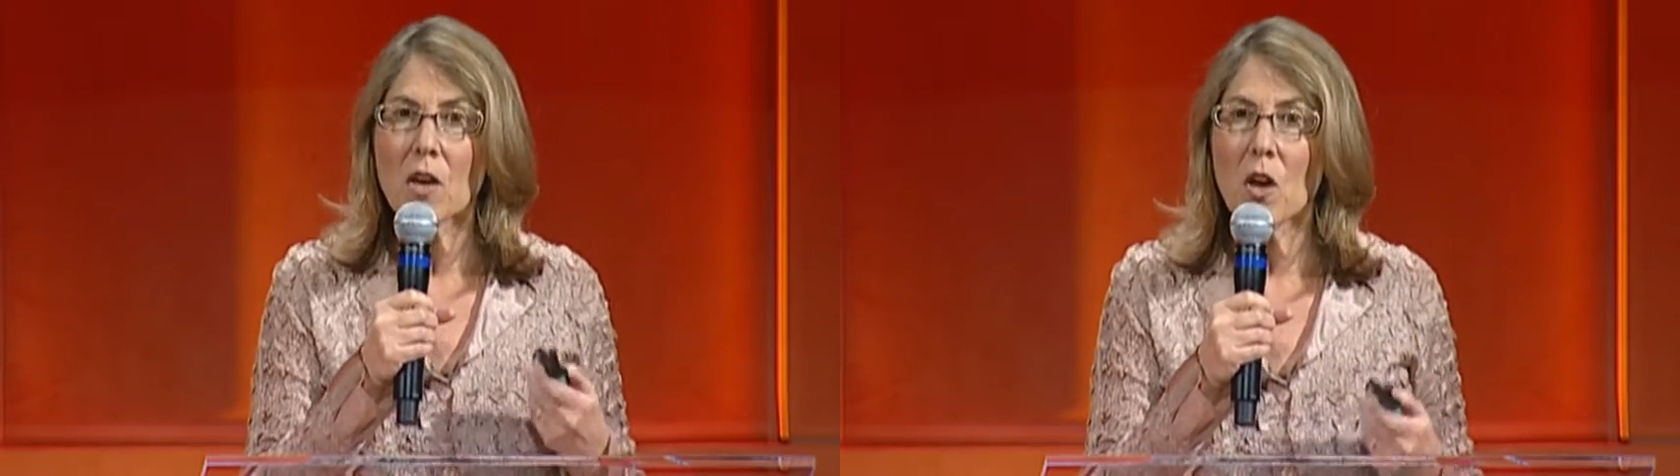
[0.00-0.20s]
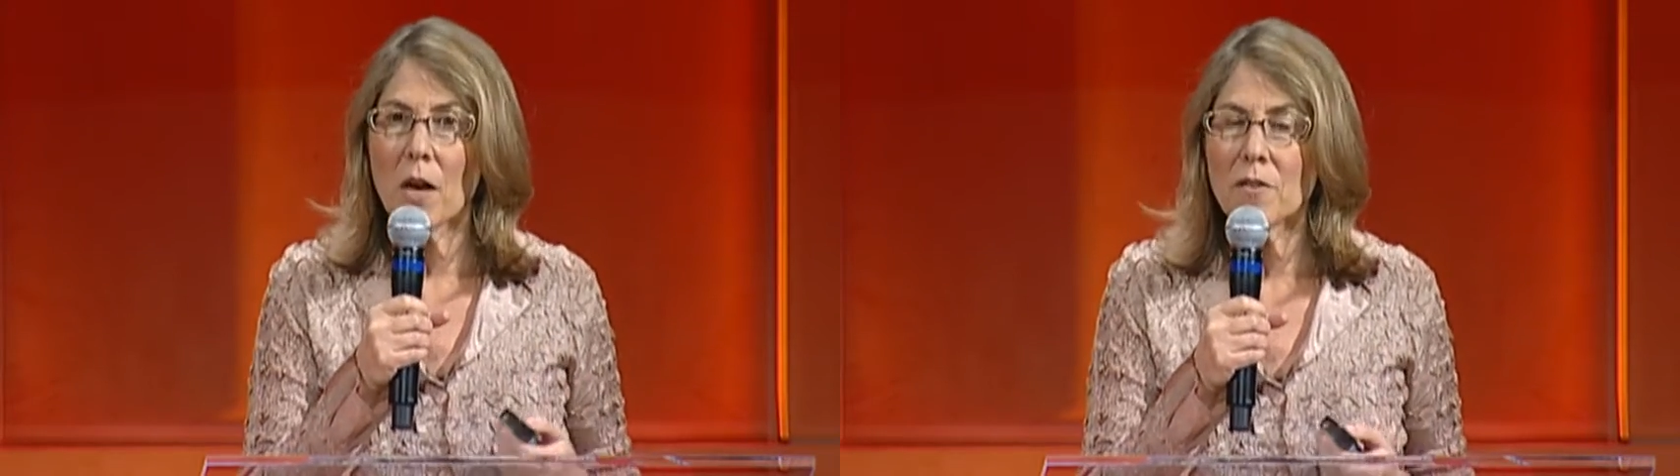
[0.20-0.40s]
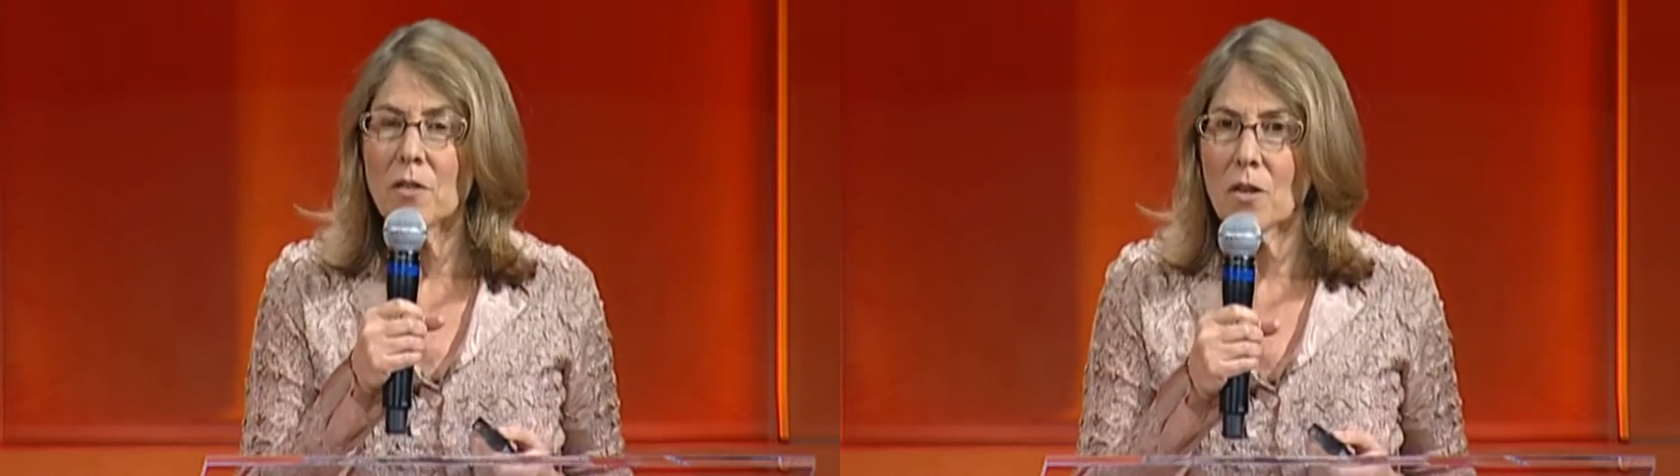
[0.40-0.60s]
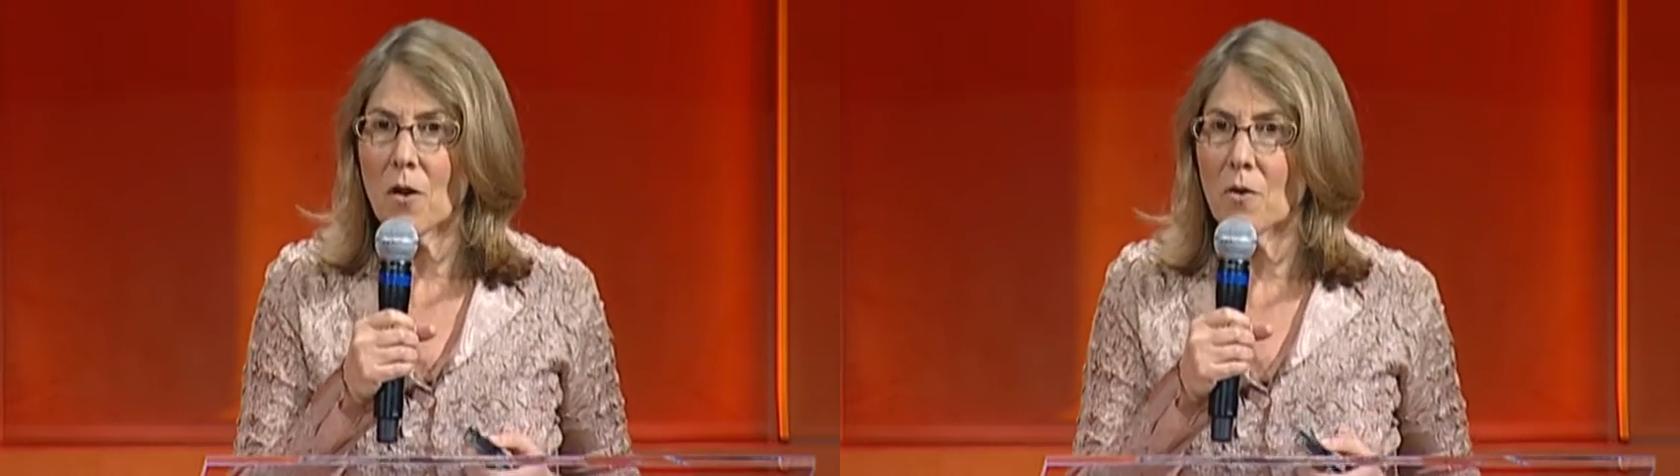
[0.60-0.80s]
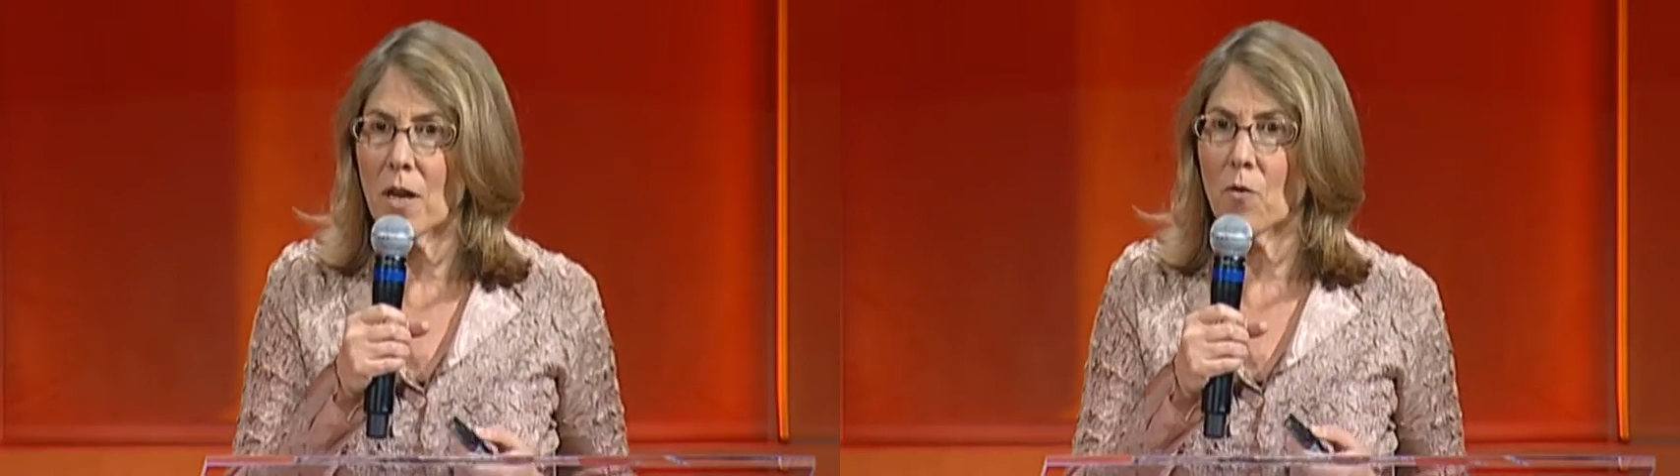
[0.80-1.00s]

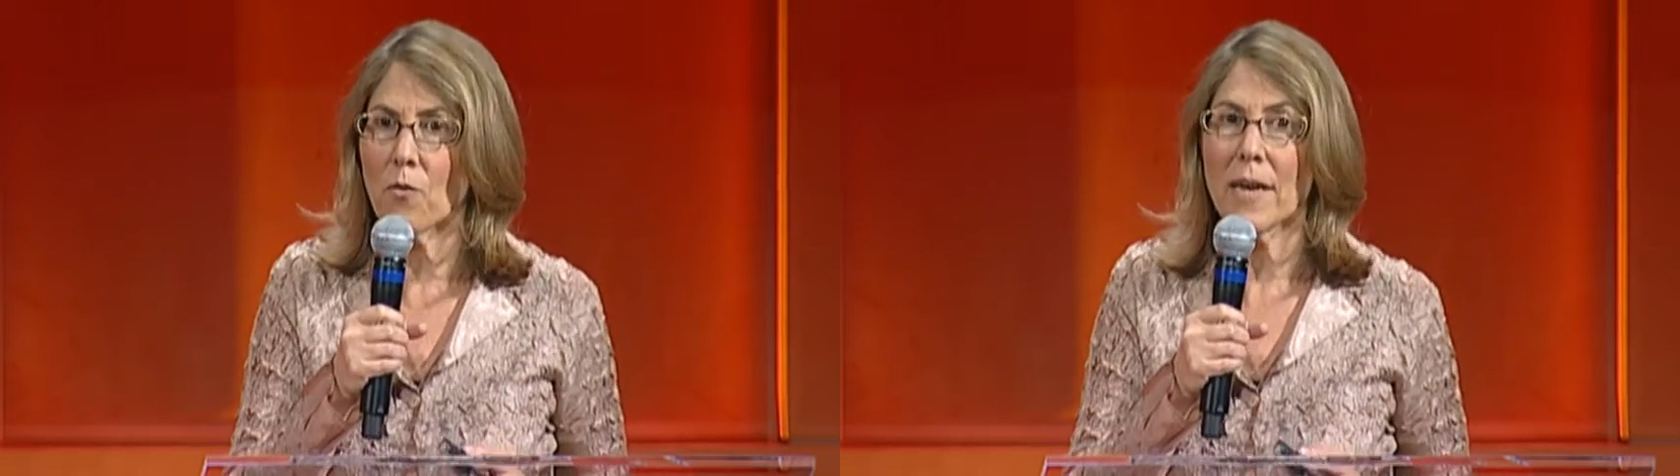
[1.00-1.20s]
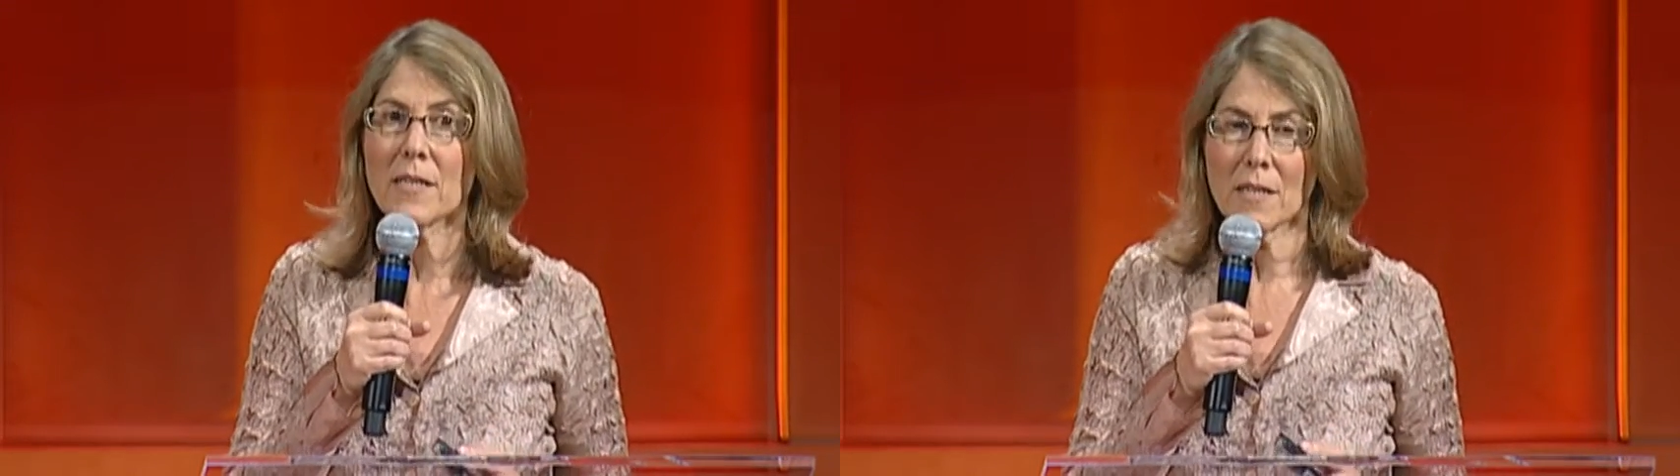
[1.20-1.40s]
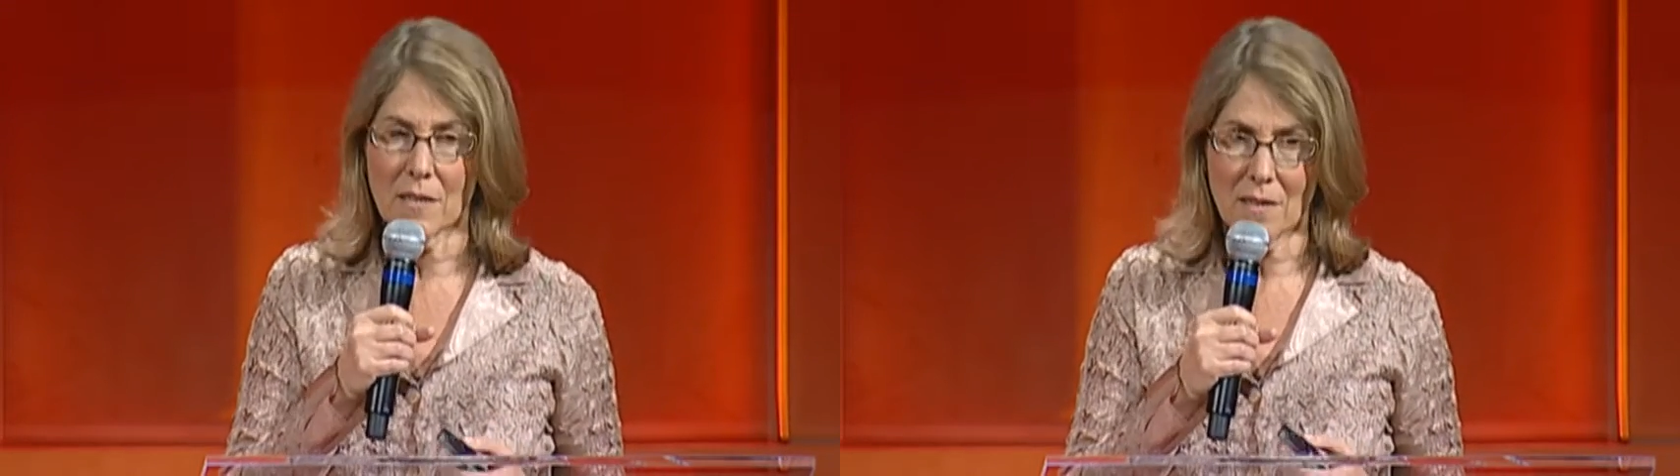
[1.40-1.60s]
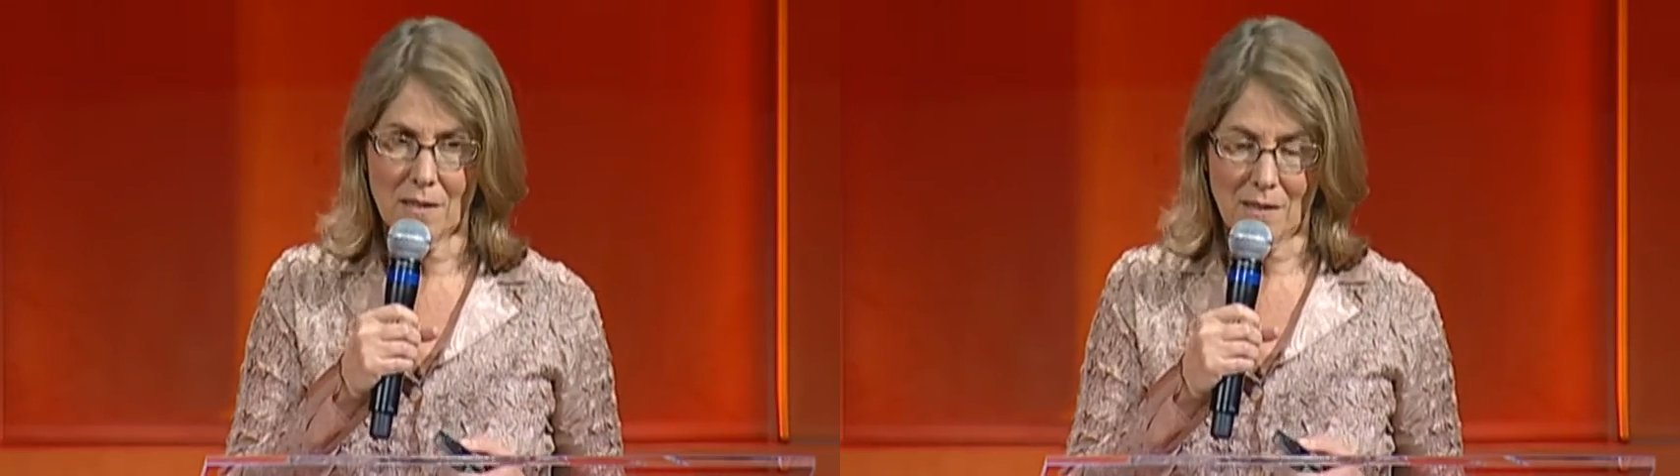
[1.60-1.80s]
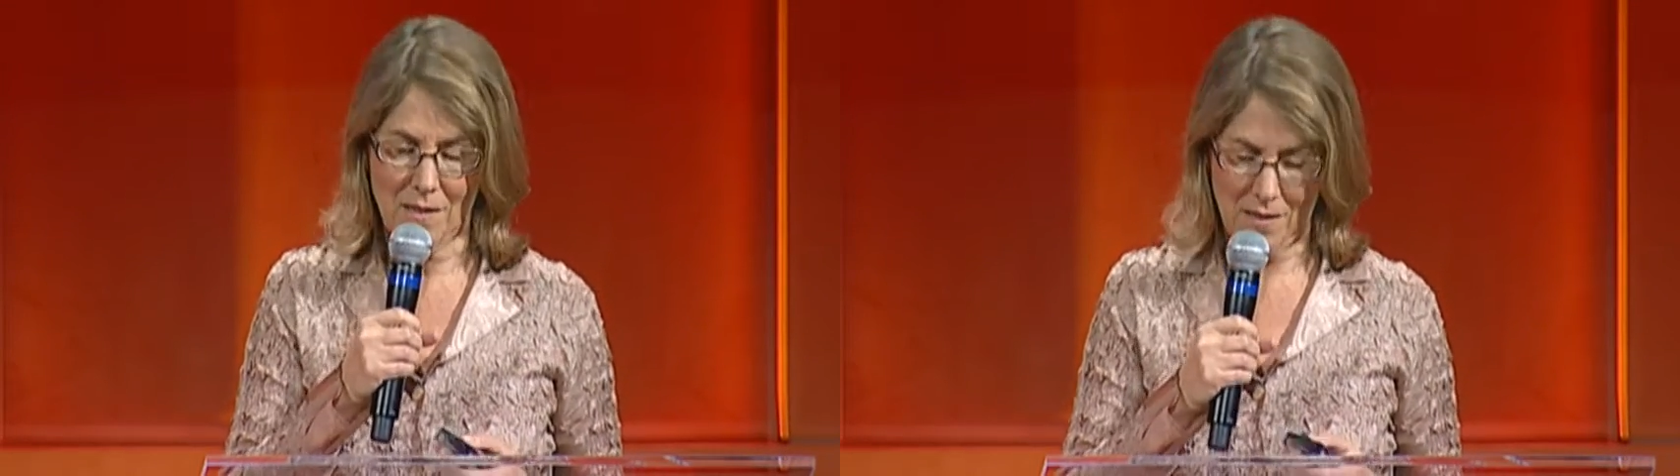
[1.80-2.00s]
gun-toting
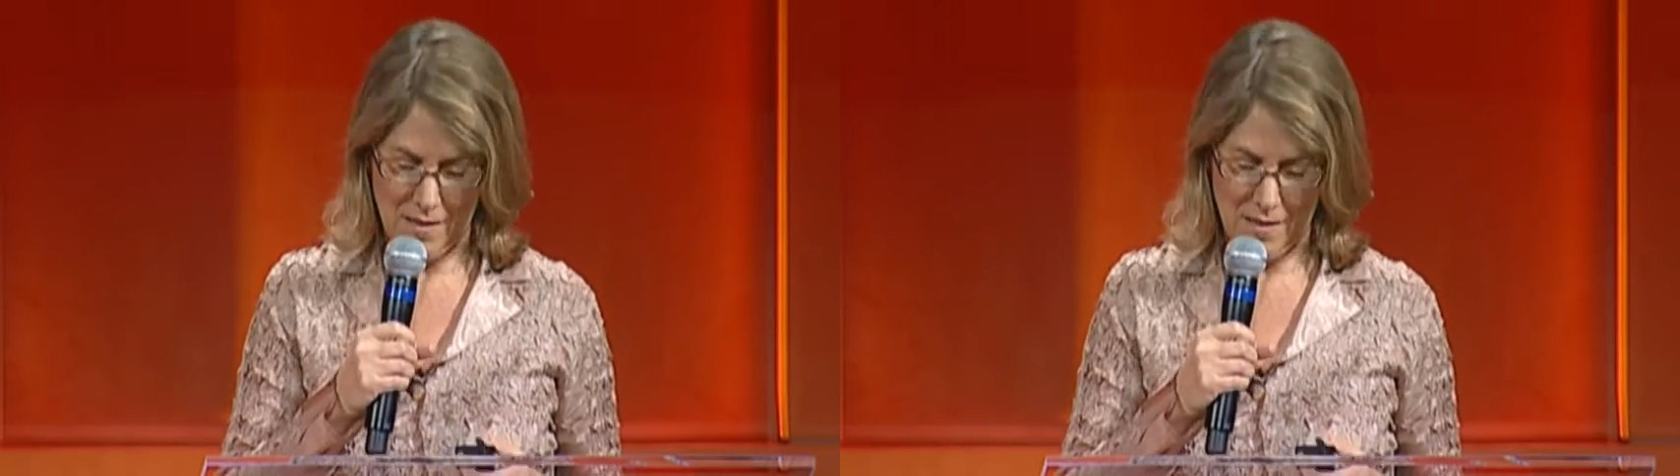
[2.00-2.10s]
racists.